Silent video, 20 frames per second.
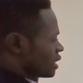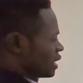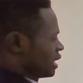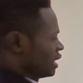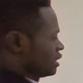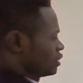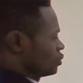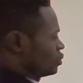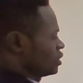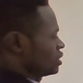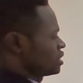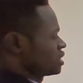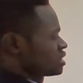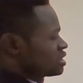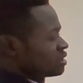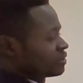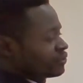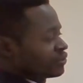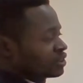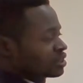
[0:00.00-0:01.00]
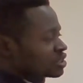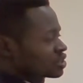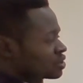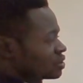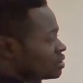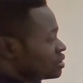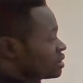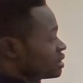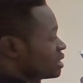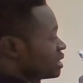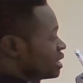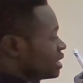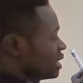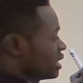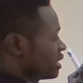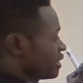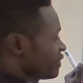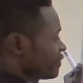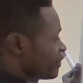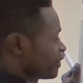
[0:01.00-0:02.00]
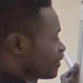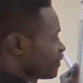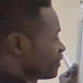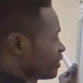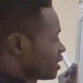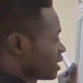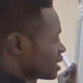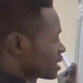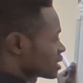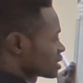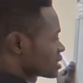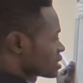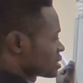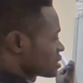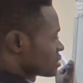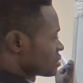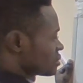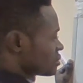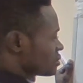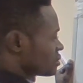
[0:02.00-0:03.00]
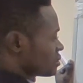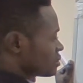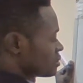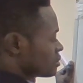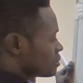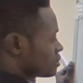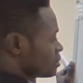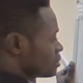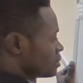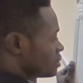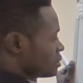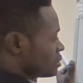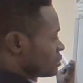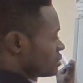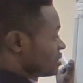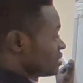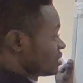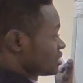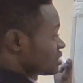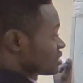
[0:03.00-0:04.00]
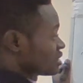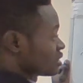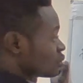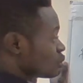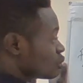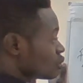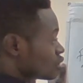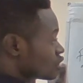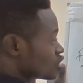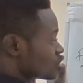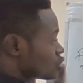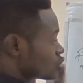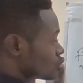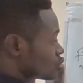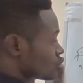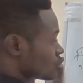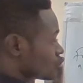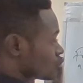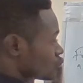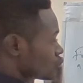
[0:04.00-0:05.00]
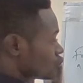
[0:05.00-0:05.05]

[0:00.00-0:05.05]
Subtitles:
and what is the function? F of x is equals to